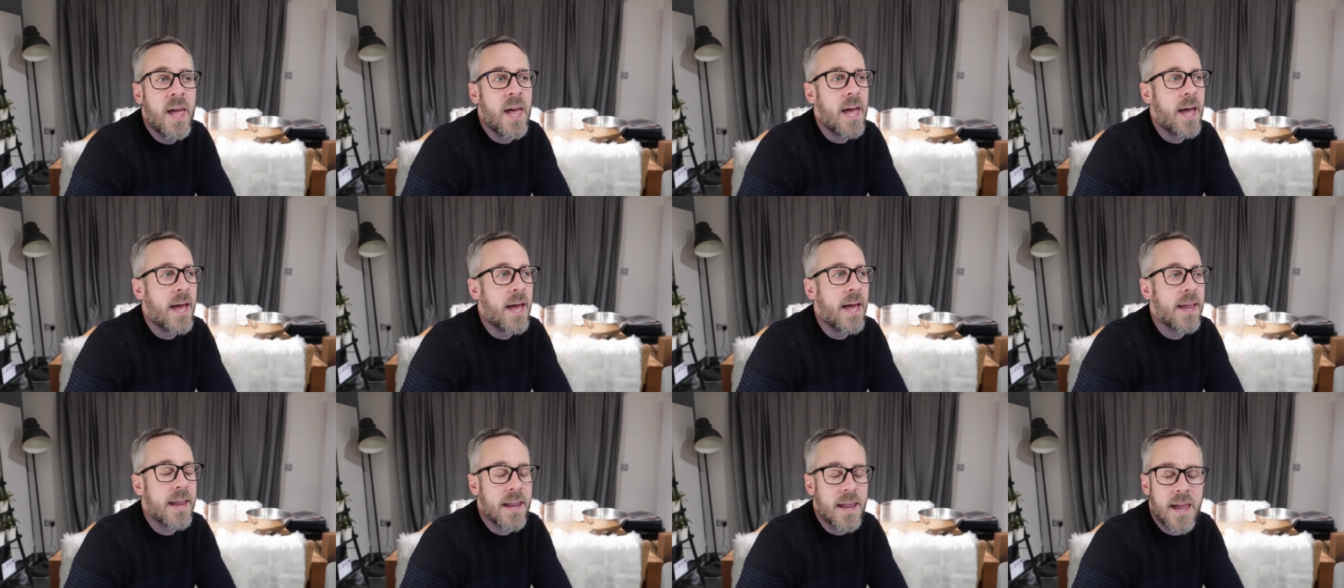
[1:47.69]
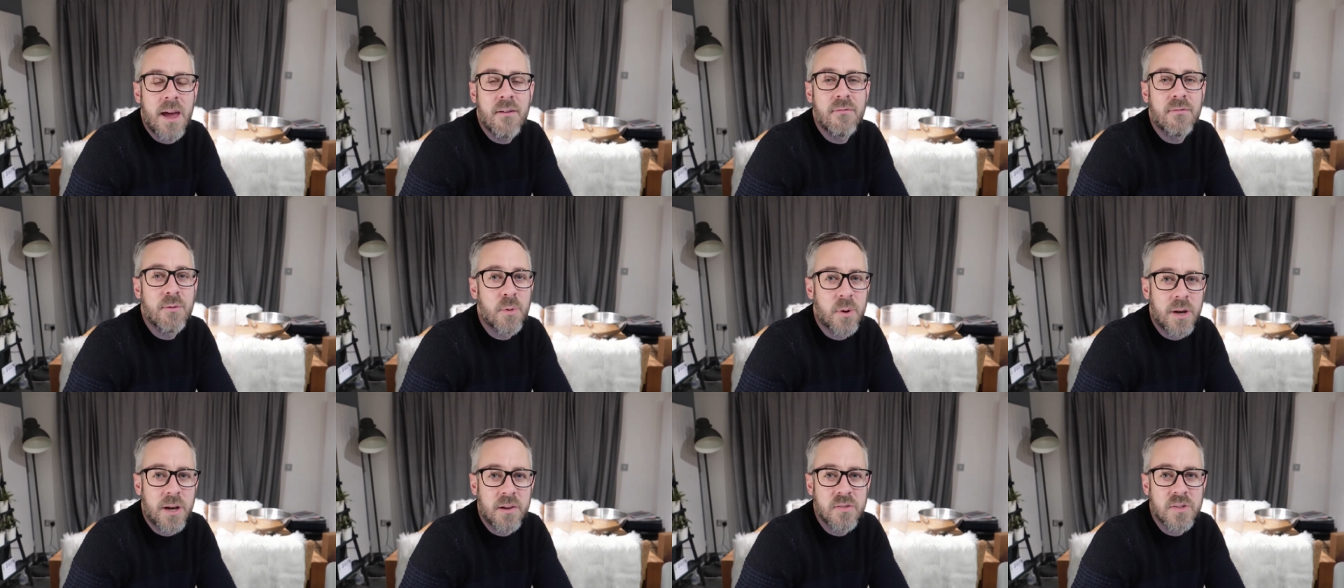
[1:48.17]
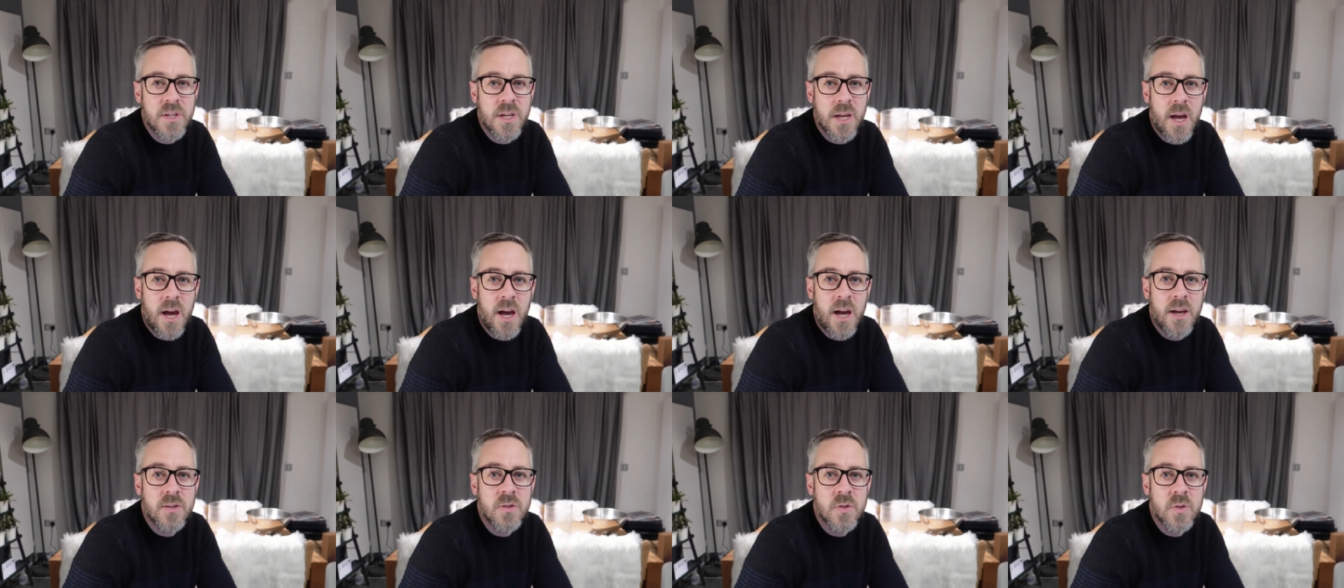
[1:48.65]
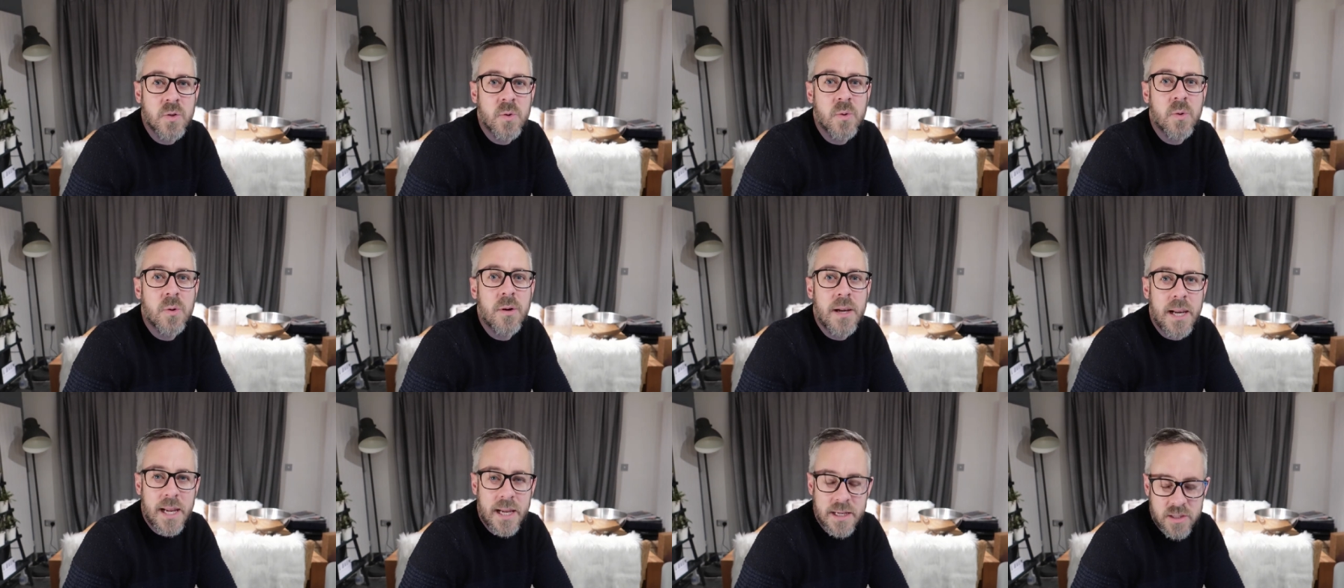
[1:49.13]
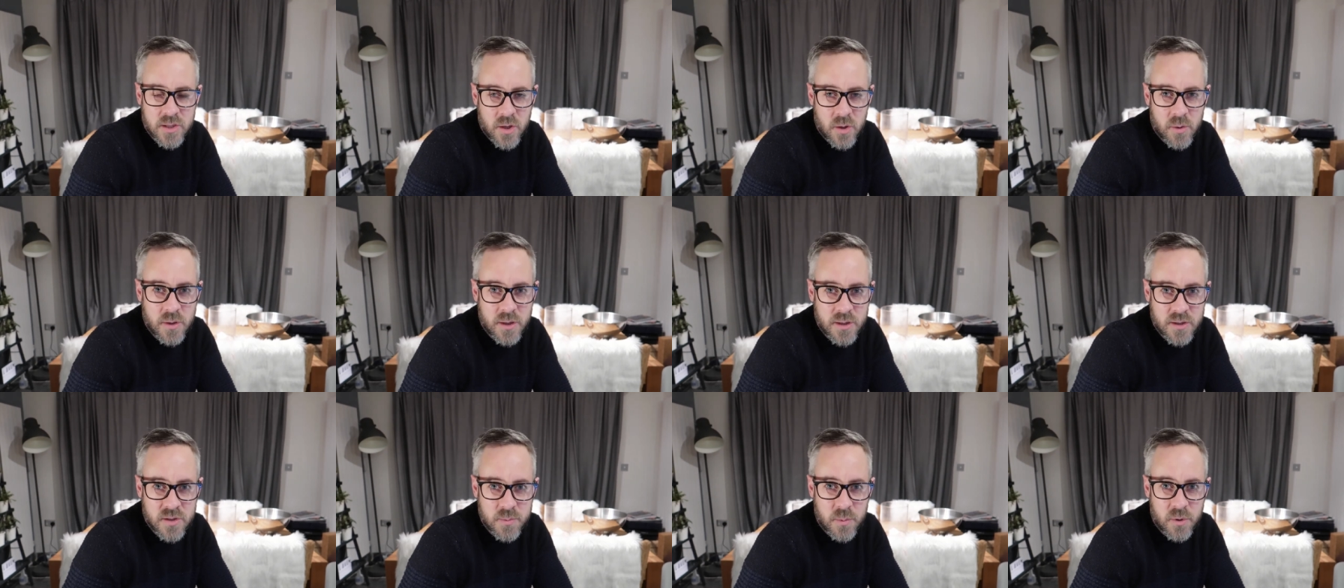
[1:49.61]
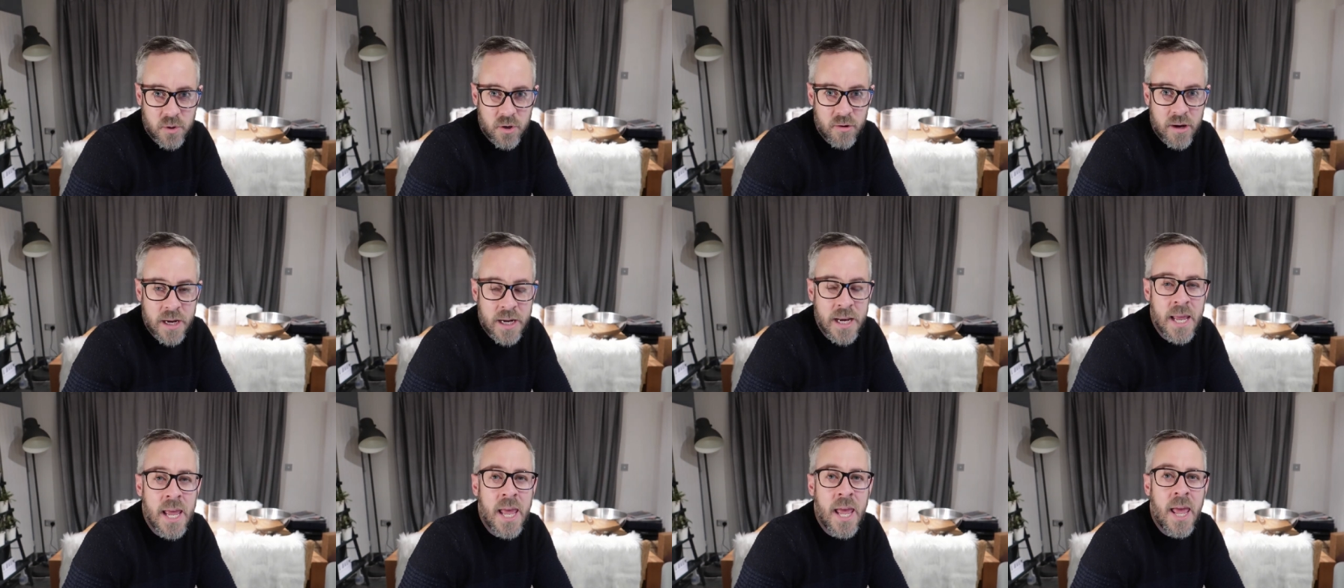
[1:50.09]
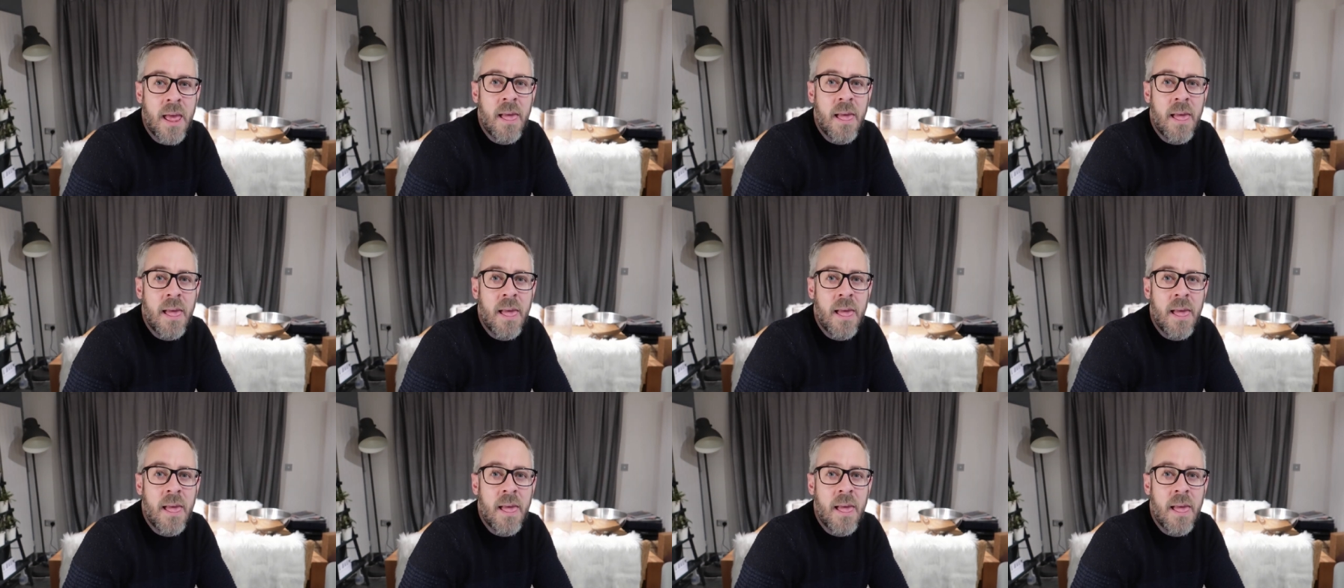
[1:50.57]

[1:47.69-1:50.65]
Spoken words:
hey, everyone loves a castle, let's go exploring.